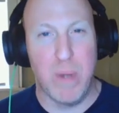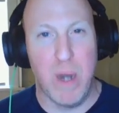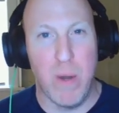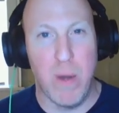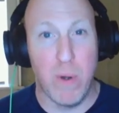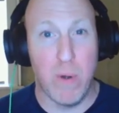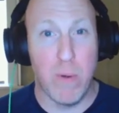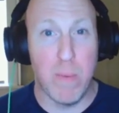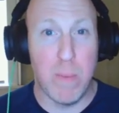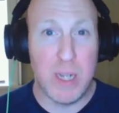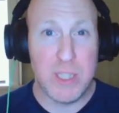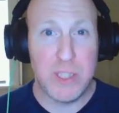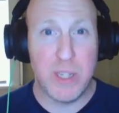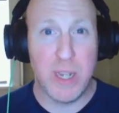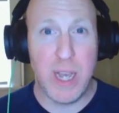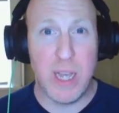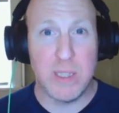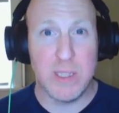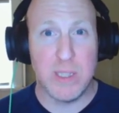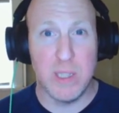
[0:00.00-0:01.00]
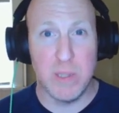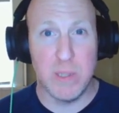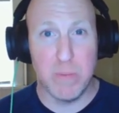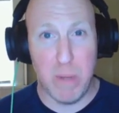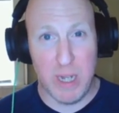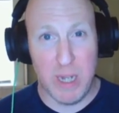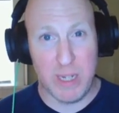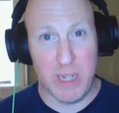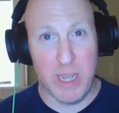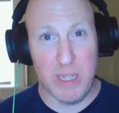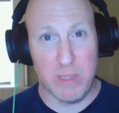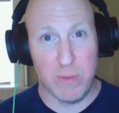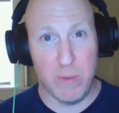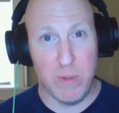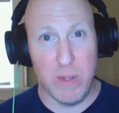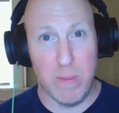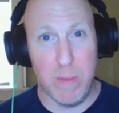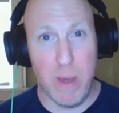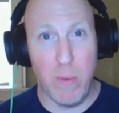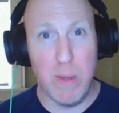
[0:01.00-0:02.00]
But I want to remind you guys that this podcast
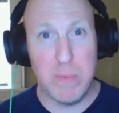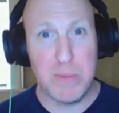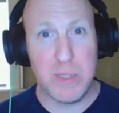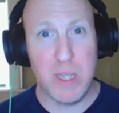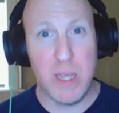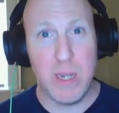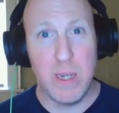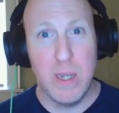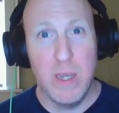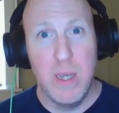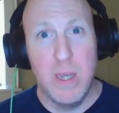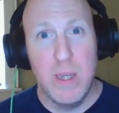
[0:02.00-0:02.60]
will hit my website,